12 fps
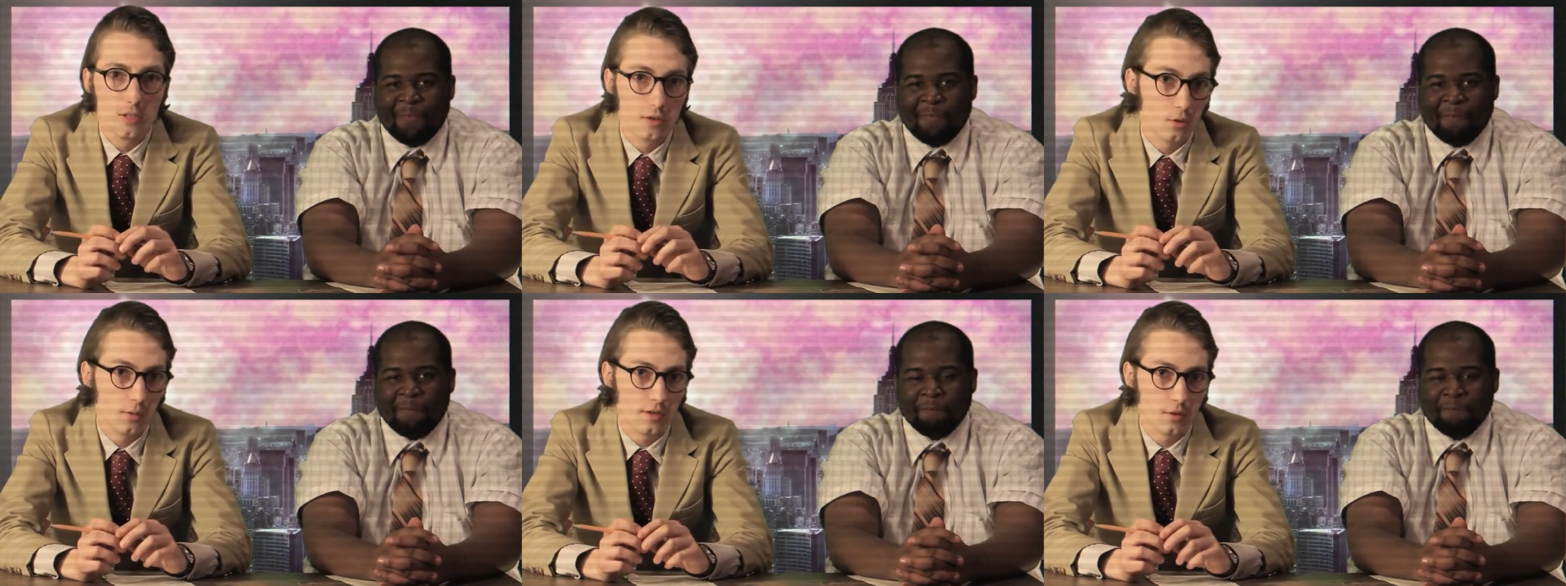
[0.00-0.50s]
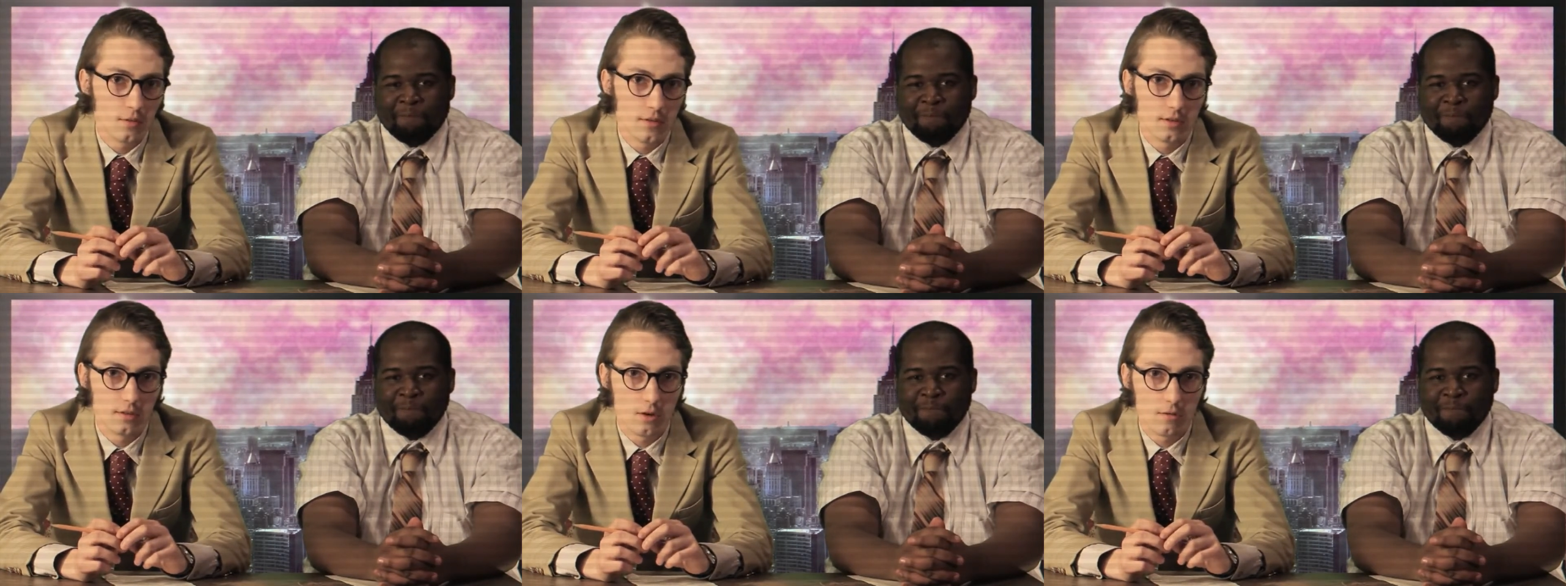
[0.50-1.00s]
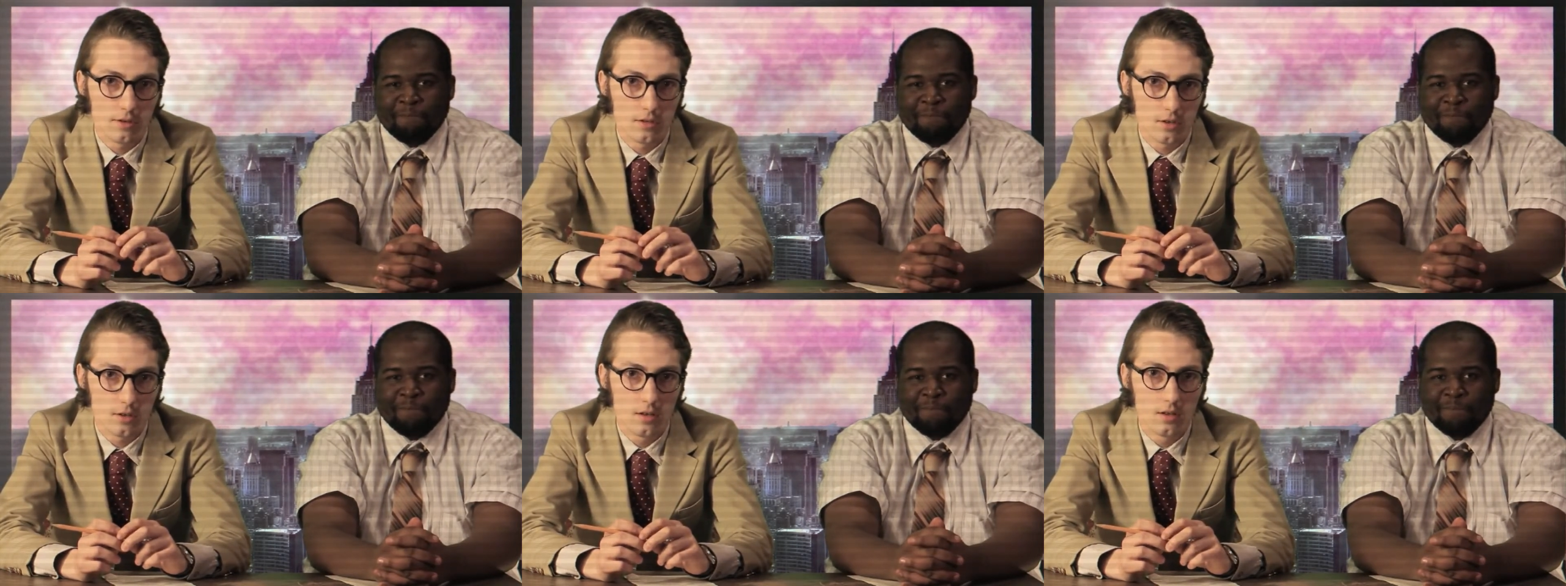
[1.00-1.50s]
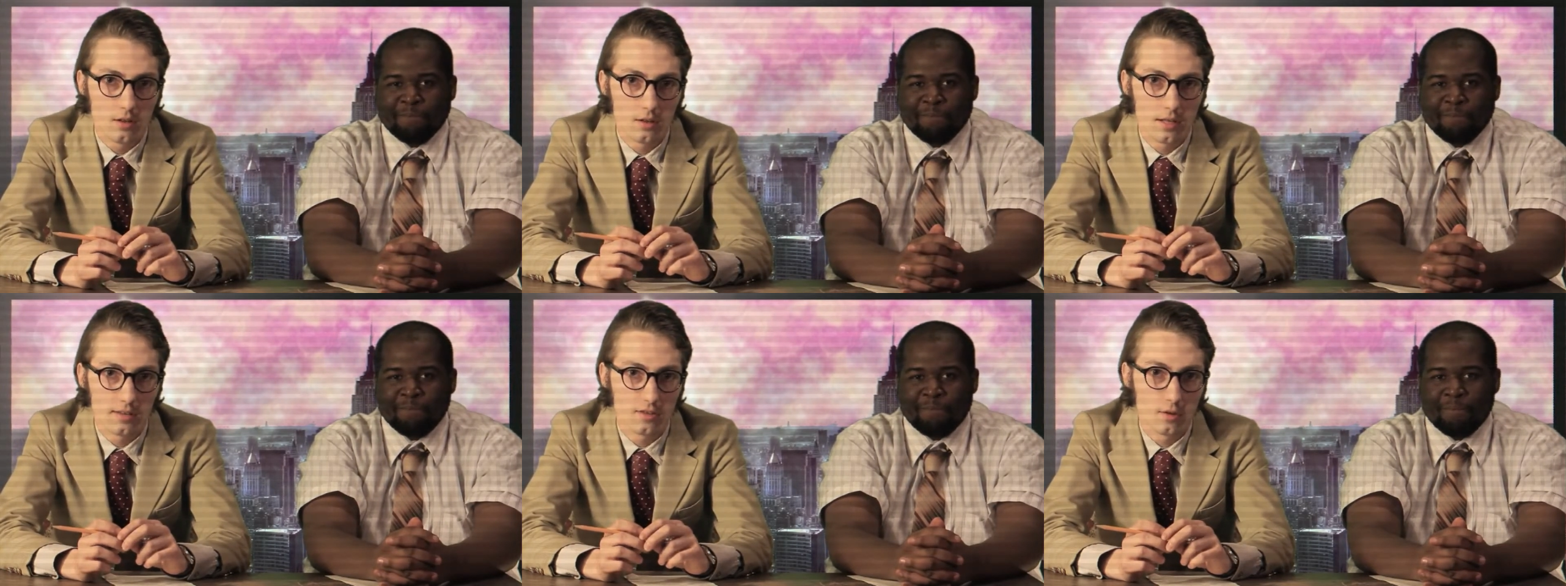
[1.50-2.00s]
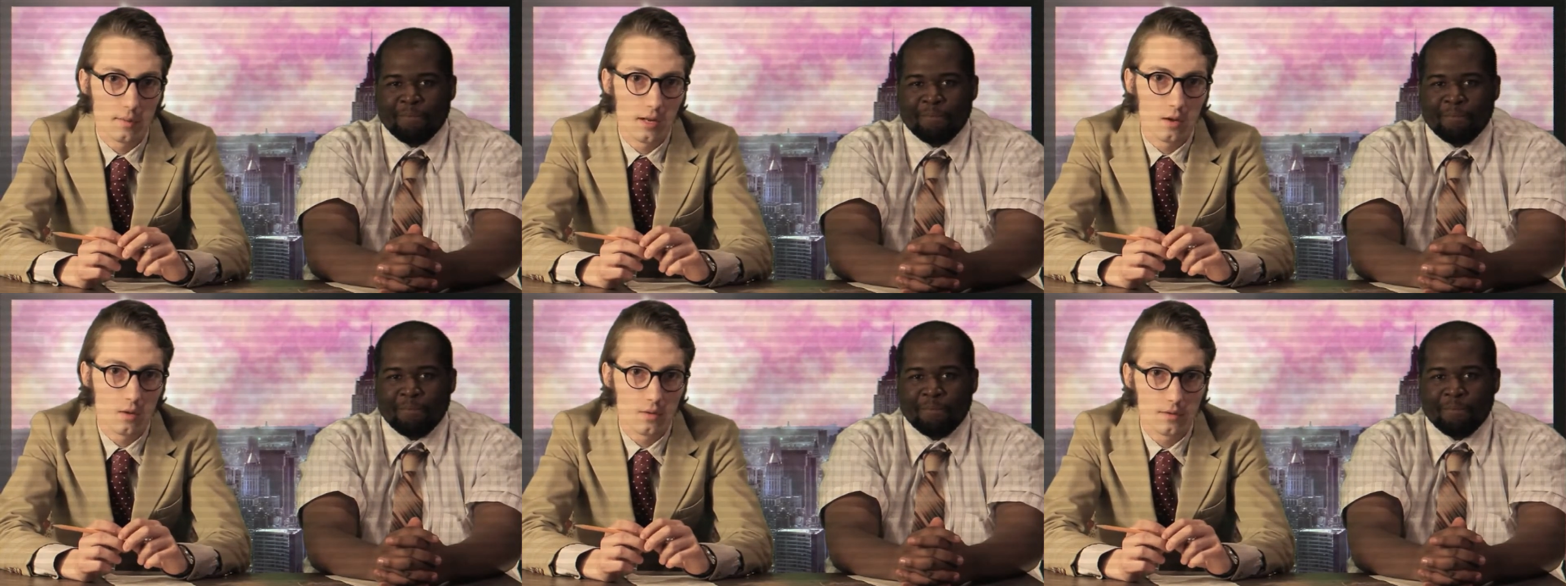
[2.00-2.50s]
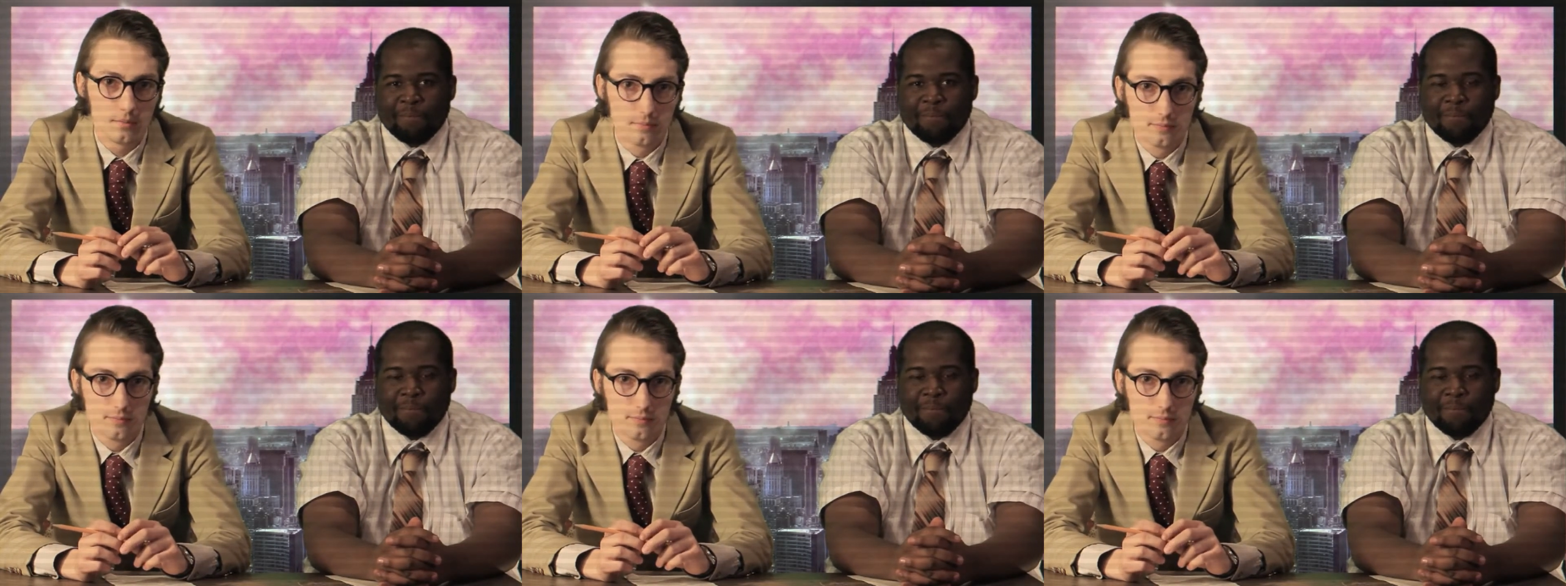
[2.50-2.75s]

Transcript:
Speaker 1: So we turn things over to Lester Malone.